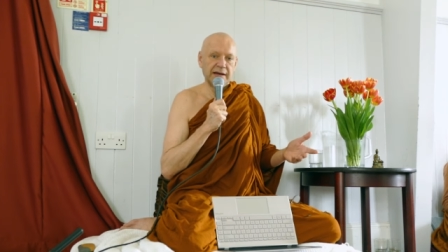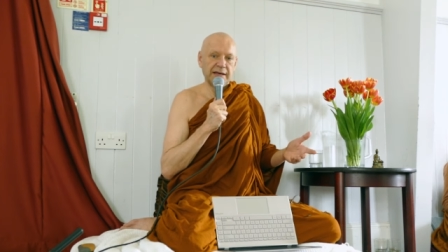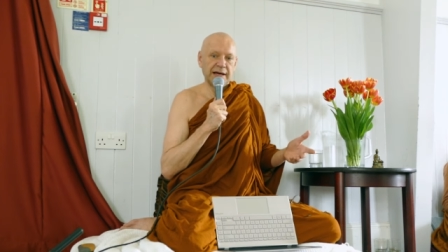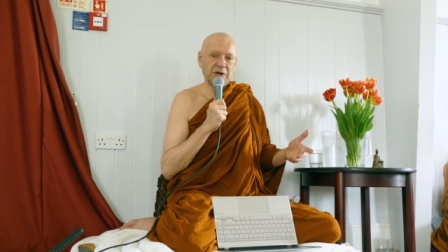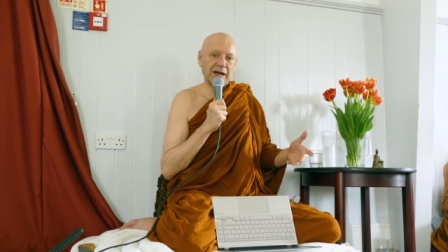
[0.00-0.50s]

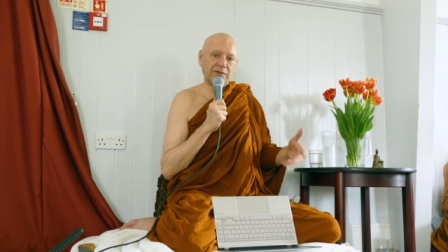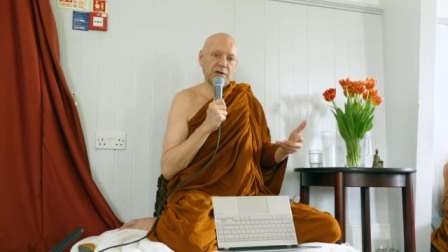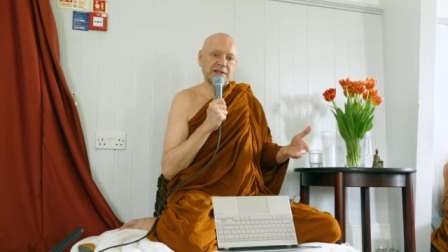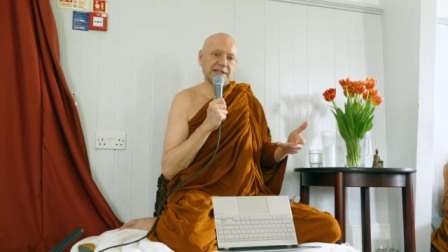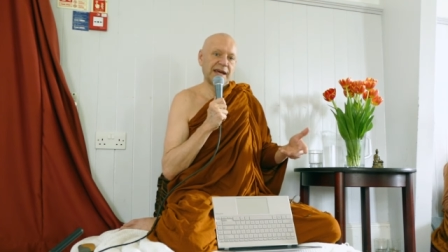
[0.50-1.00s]
Yeah, you have to
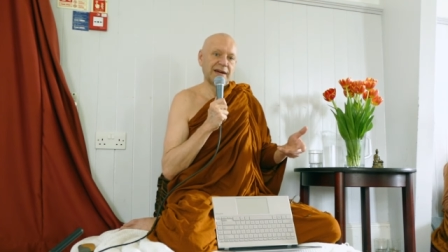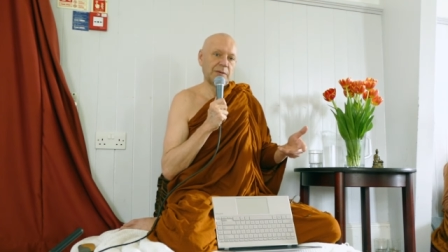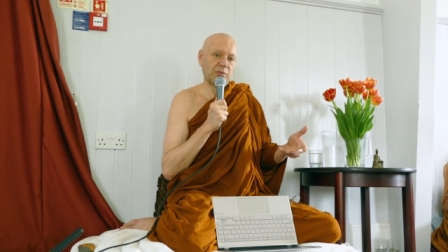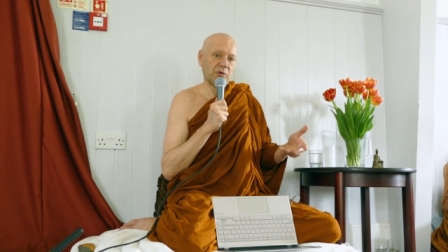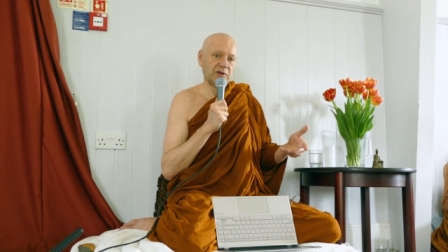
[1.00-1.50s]
understand the
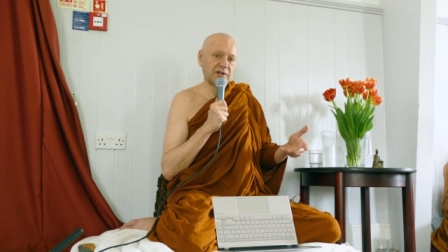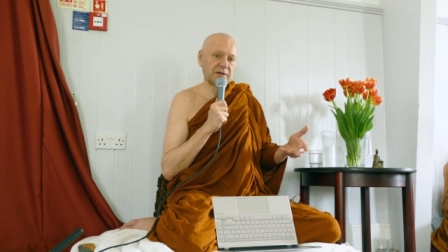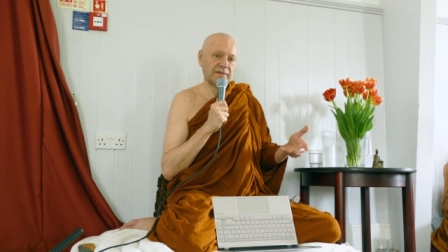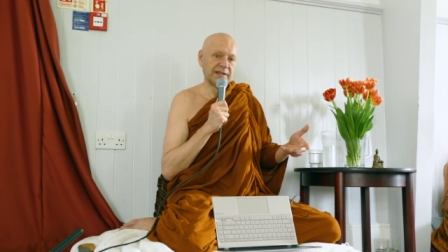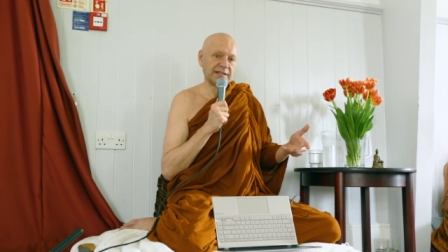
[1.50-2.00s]
importance
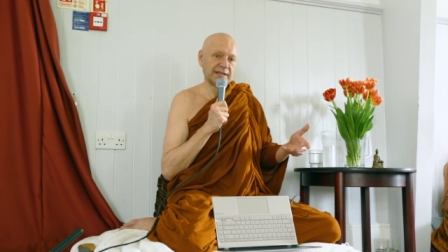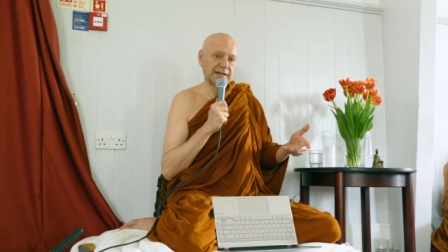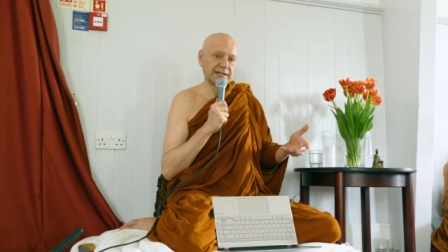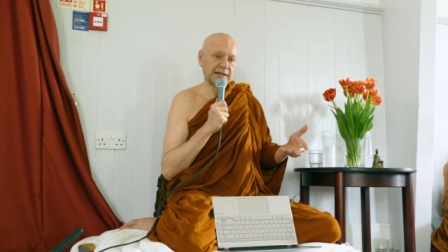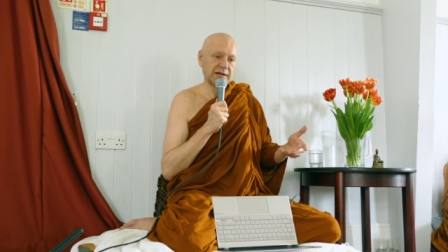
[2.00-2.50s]
of these
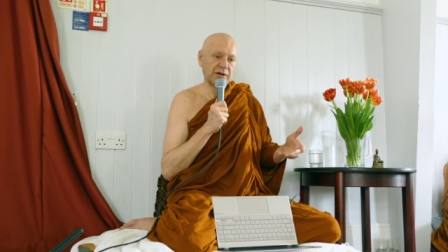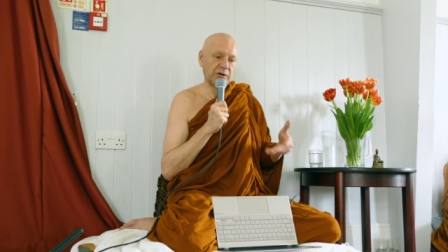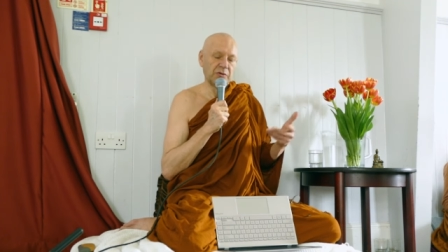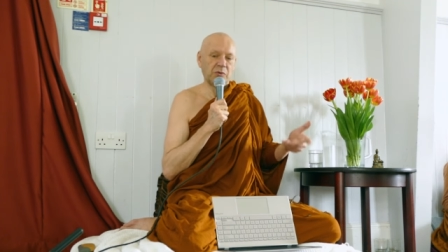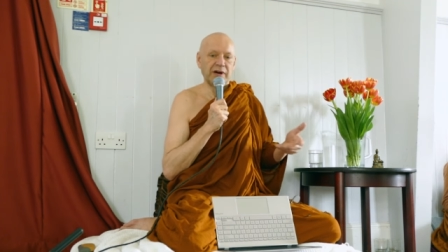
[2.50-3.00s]
things,
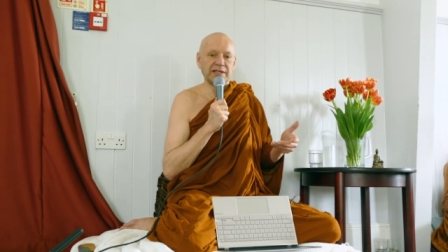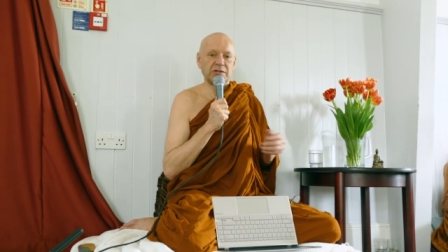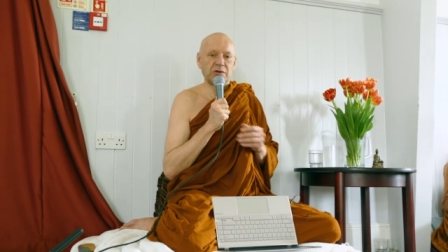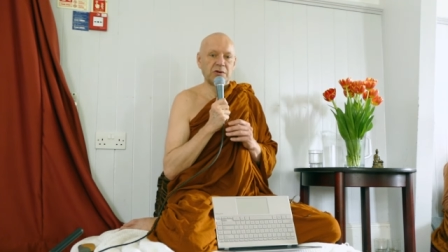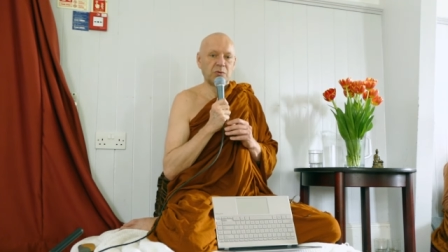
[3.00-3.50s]
otherwise it's
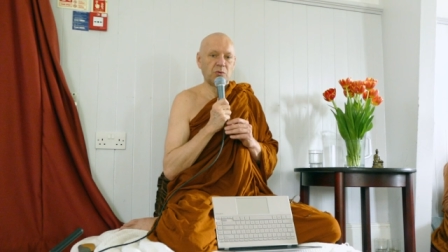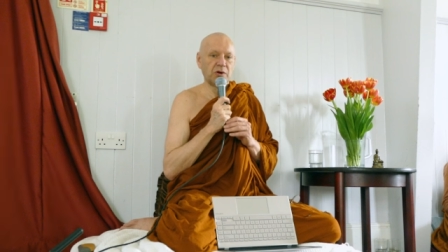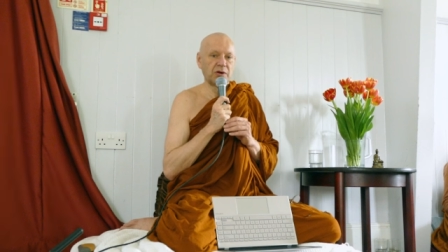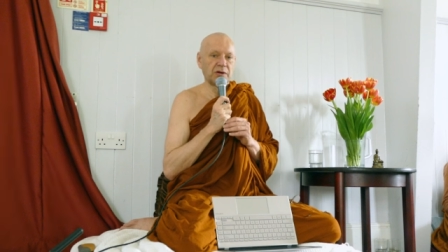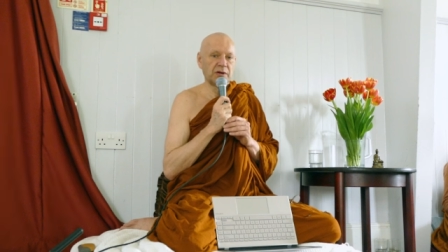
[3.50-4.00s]
not going to work.